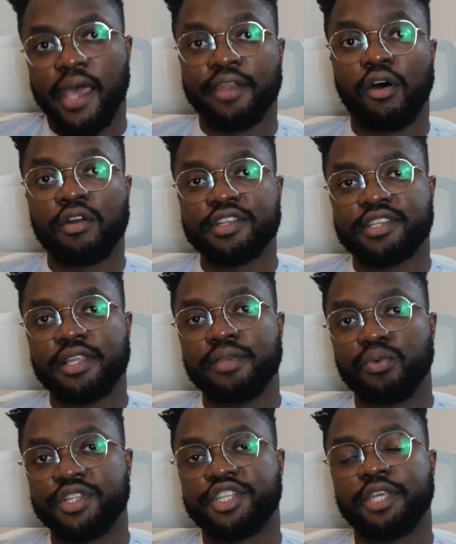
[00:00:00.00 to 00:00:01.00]
And honestly,
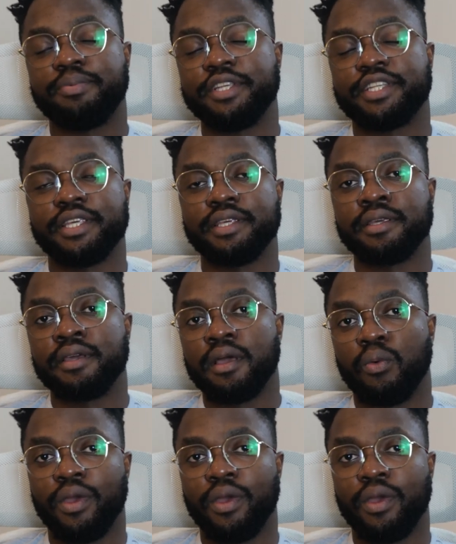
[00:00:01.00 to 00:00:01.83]
with GPT,